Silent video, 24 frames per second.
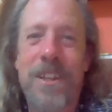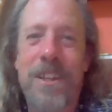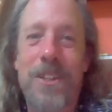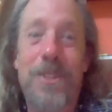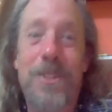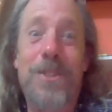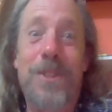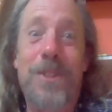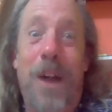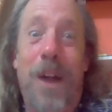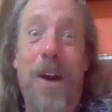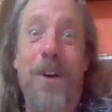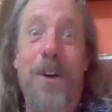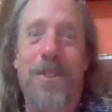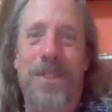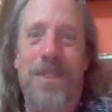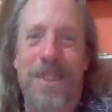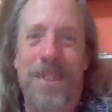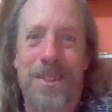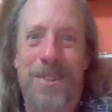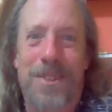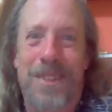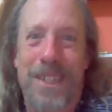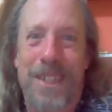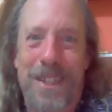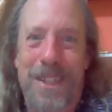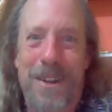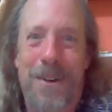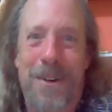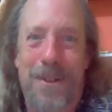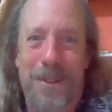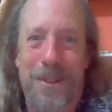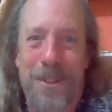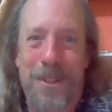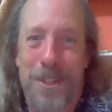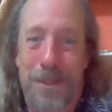Salt is the
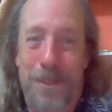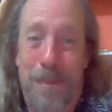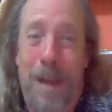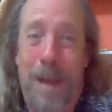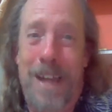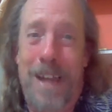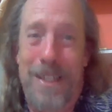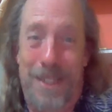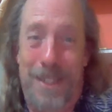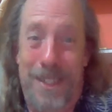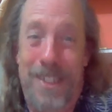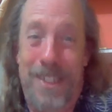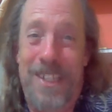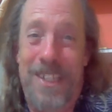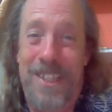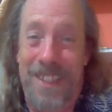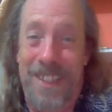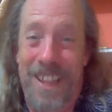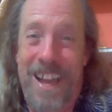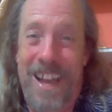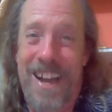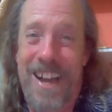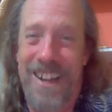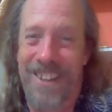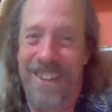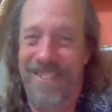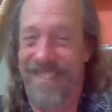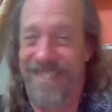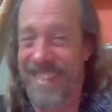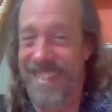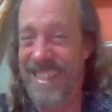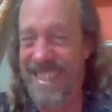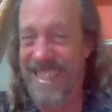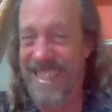only spice she allows.